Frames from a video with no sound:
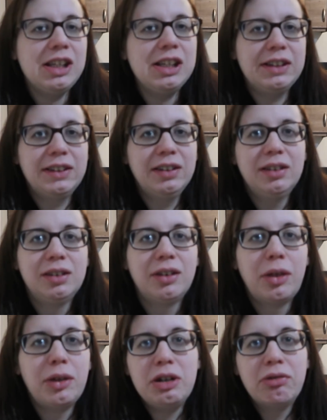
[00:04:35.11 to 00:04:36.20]
eat
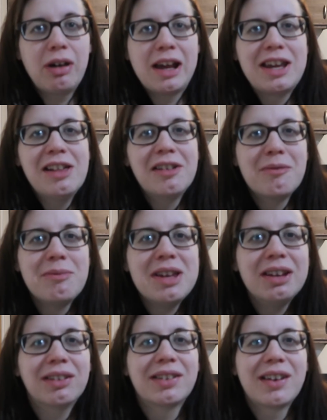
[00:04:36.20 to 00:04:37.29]
three regular
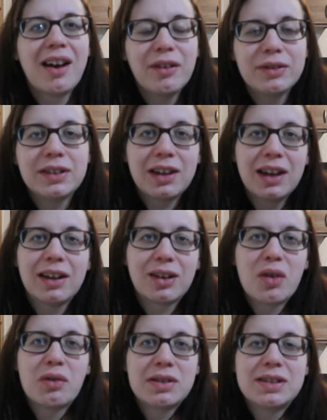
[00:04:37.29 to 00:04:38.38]
meals. I have to kind
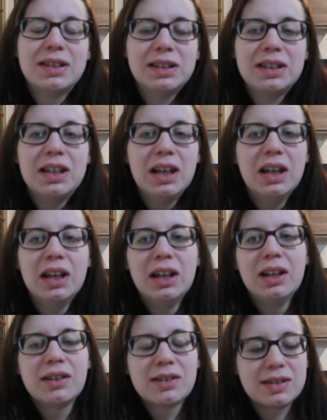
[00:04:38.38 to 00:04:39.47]
of constantly
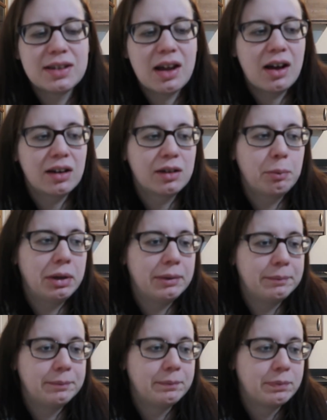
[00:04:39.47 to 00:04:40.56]
snack,
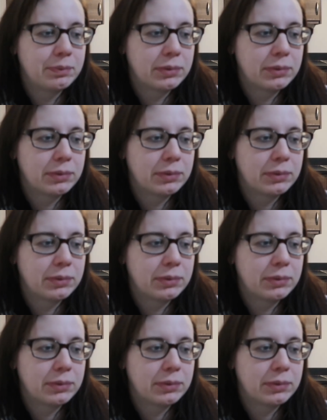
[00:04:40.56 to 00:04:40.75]
but